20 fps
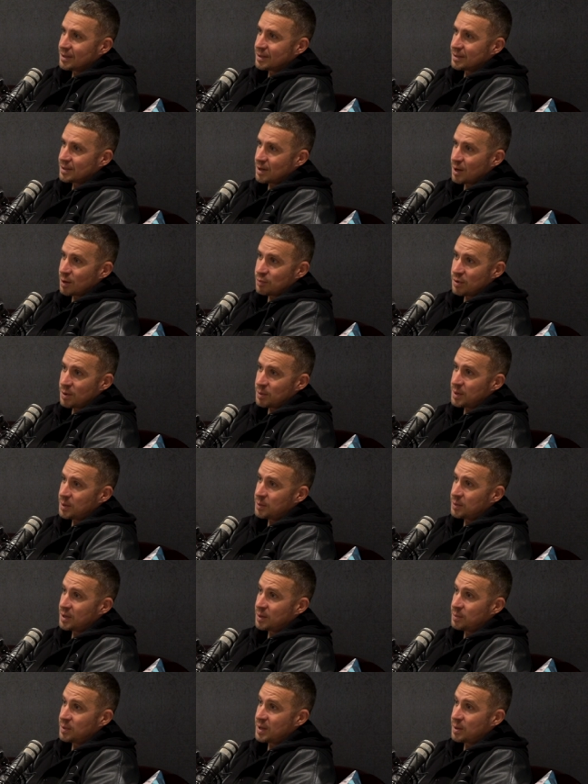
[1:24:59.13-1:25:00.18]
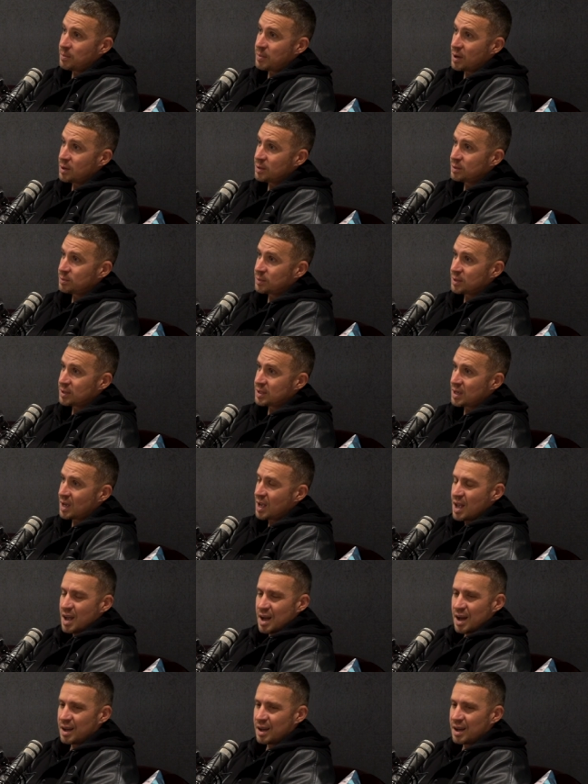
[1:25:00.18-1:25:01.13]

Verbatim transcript: So I probably would have been a postman or something.